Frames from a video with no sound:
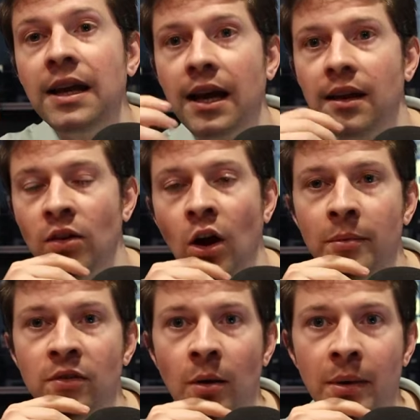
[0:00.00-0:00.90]
it time
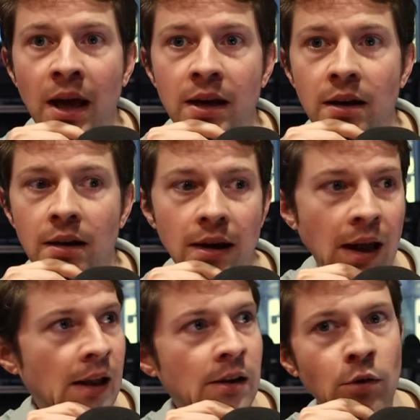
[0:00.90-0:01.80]
and time again.
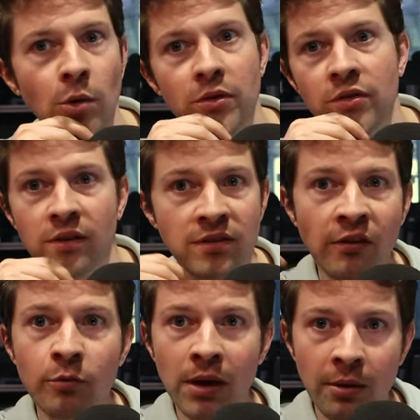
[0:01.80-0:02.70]
Andy Robertson, a
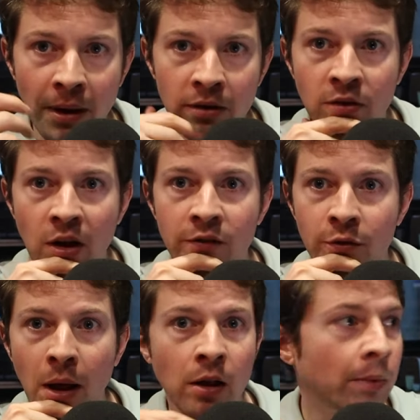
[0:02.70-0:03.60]
£7 million signing
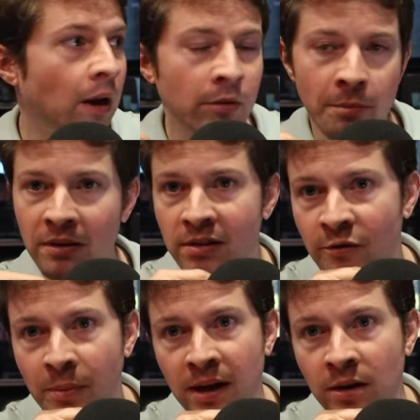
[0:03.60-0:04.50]
from Hull, becomes the best
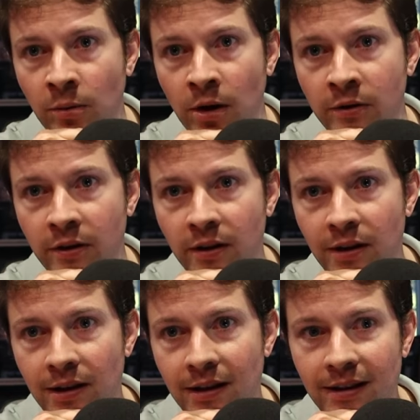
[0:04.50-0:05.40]
left-back in the world.
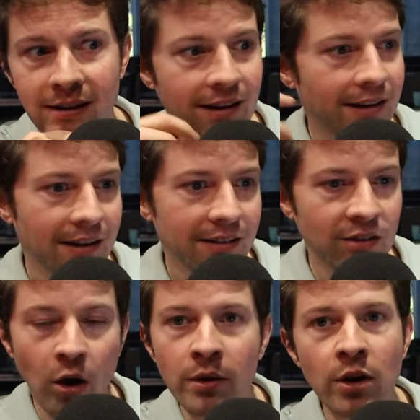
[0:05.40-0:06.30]

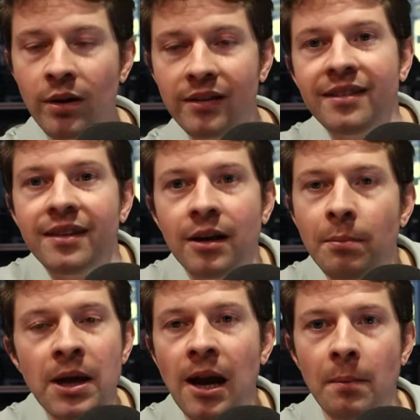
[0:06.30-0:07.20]
Darwin Nunes isn't going to
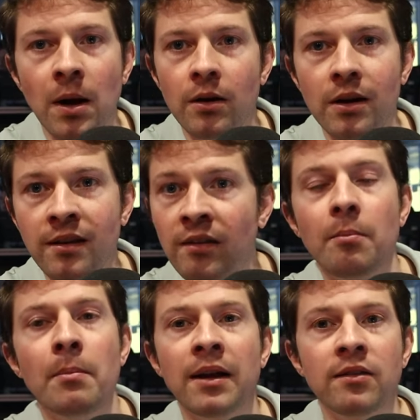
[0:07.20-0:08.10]
be that bloke. It
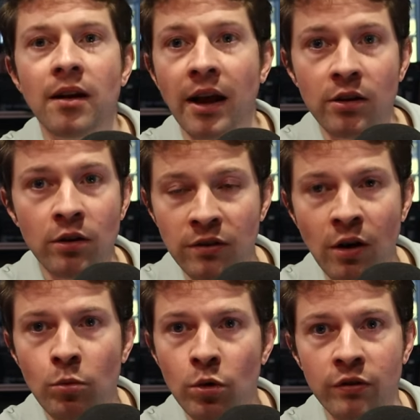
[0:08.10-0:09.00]
doesn't matter. Like, you can
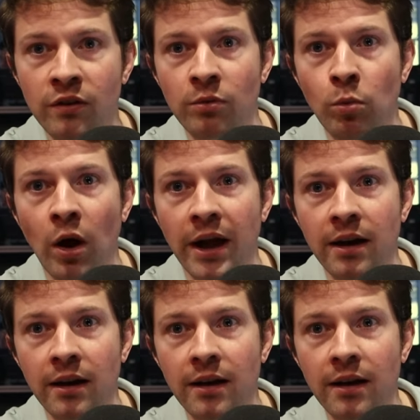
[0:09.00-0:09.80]
turn water into wine,